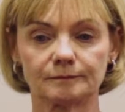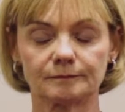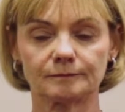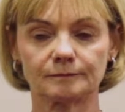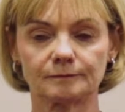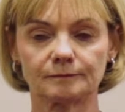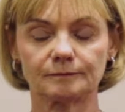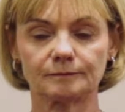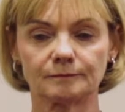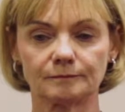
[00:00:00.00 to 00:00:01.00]

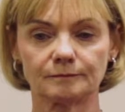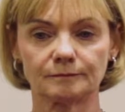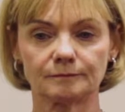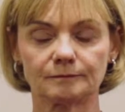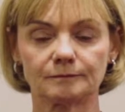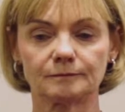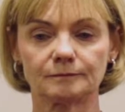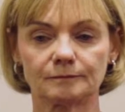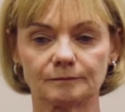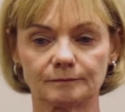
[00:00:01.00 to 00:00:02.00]

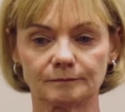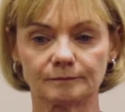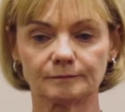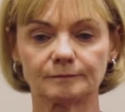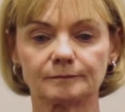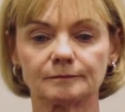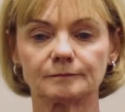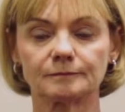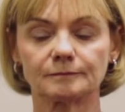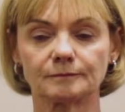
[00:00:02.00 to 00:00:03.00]

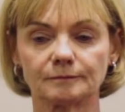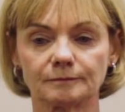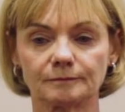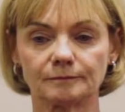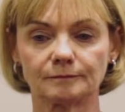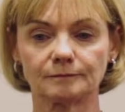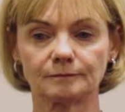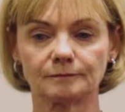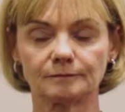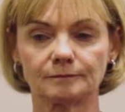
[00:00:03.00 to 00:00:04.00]

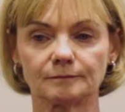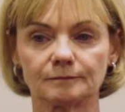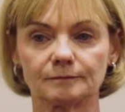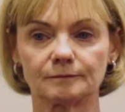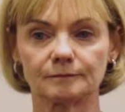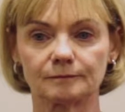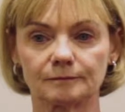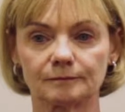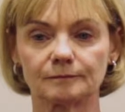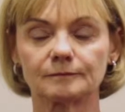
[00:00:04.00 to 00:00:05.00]

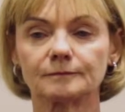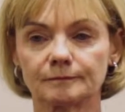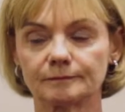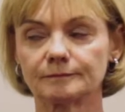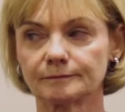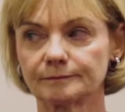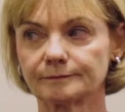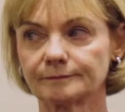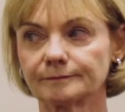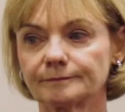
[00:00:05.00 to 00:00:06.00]

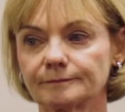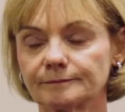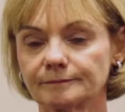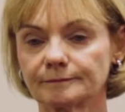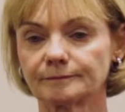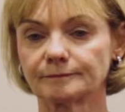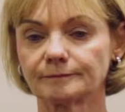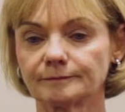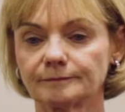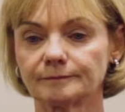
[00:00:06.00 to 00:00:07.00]

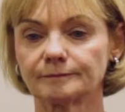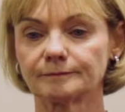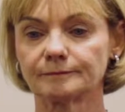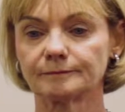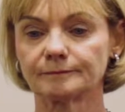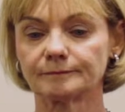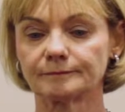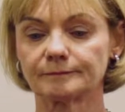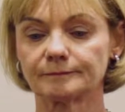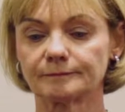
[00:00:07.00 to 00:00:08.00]
[no speech]